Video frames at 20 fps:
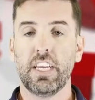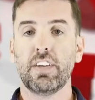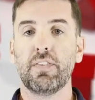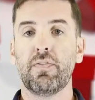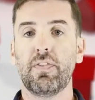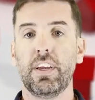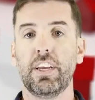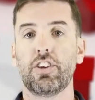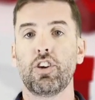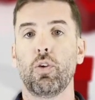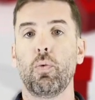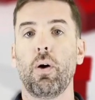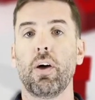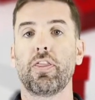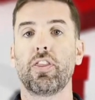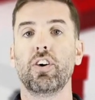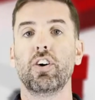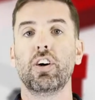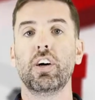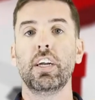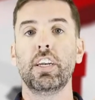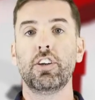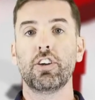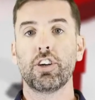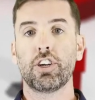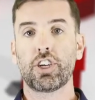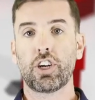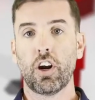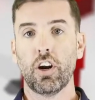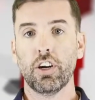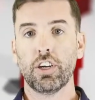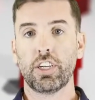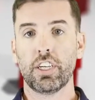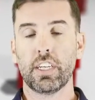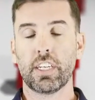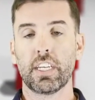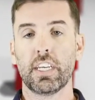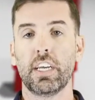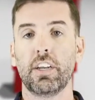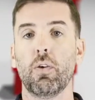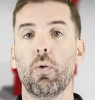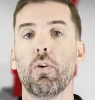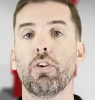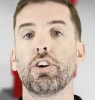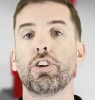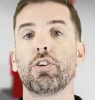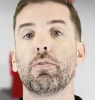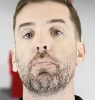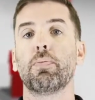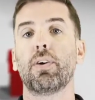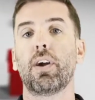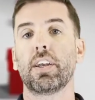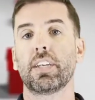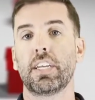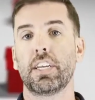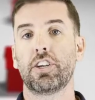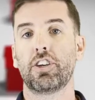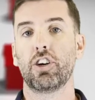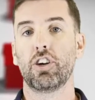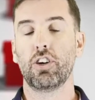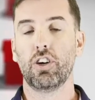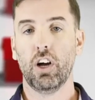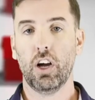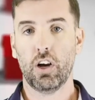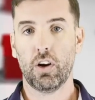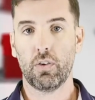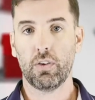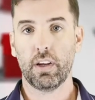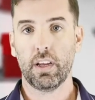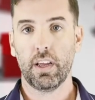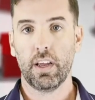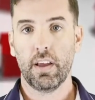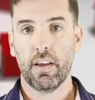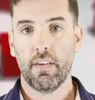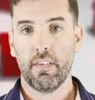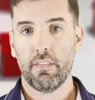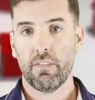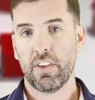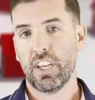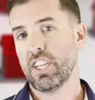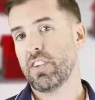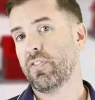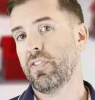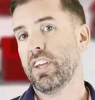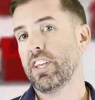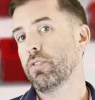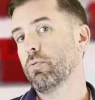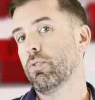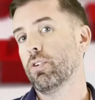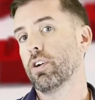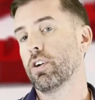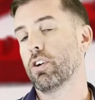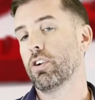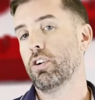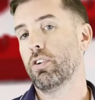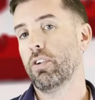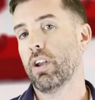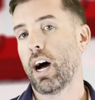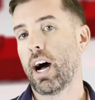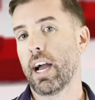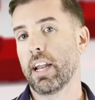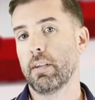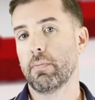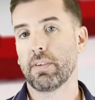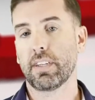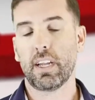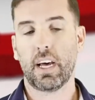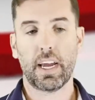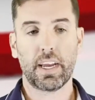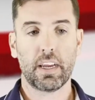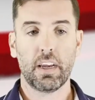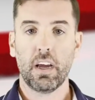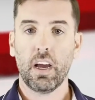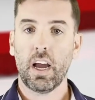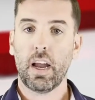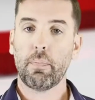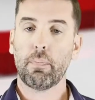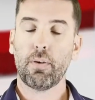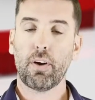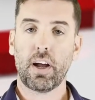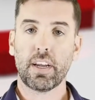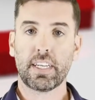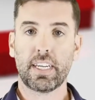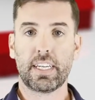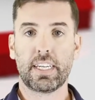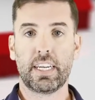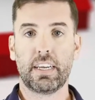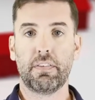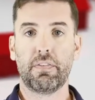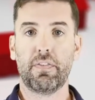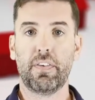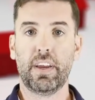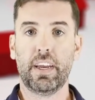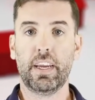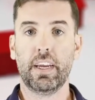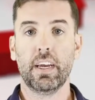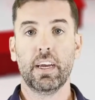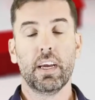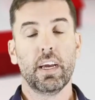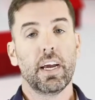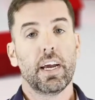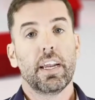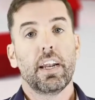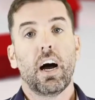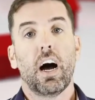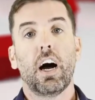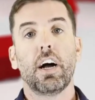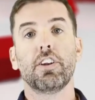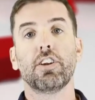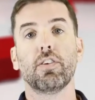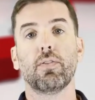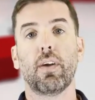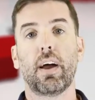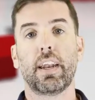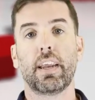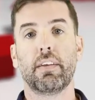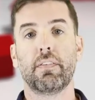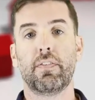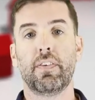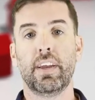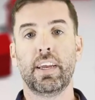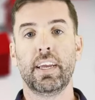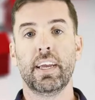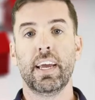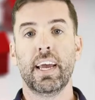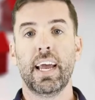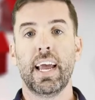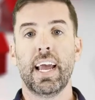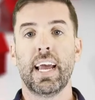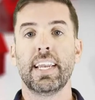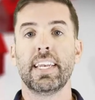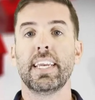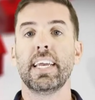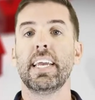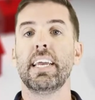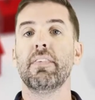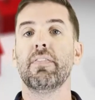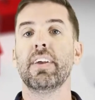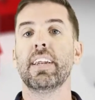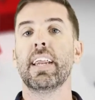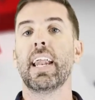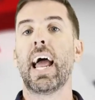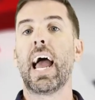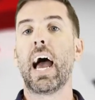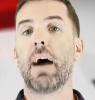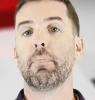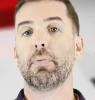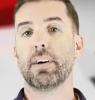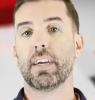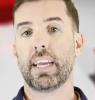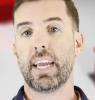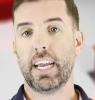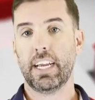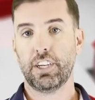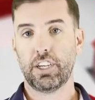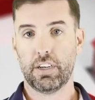fees are what the lender charges in order to process your loan. These fees will include items like a processing fee, an underwriting fee, and even an application